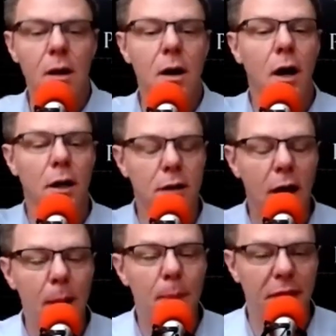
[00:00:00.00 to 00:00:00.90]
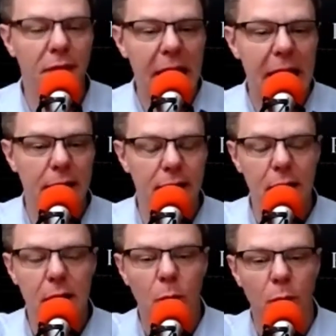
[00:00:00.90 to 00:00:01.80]
On top of that,
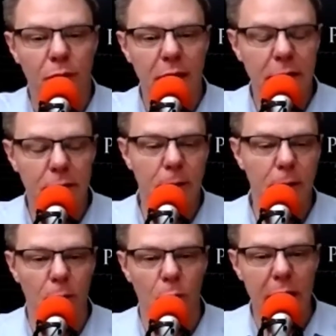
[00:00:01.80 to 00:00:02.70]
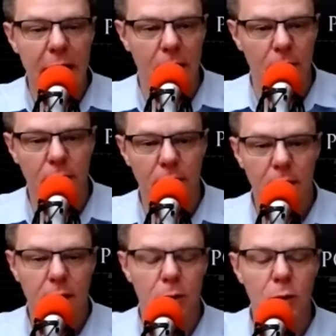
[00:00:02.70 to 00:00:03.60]
when things turn around,
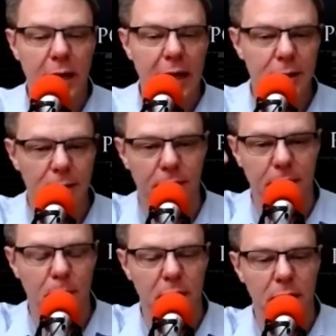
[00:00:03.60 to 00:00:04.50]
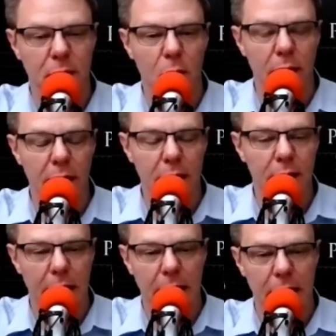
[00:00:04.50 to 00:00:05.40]
you can't just simply go ahead
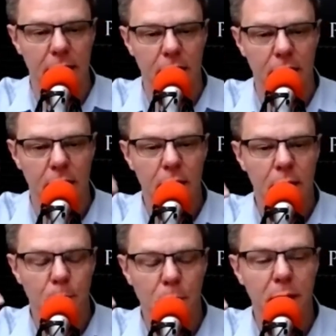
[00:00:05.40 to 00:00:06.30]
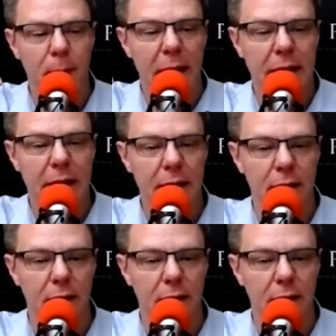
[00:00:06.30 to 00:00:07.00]
and put it back in.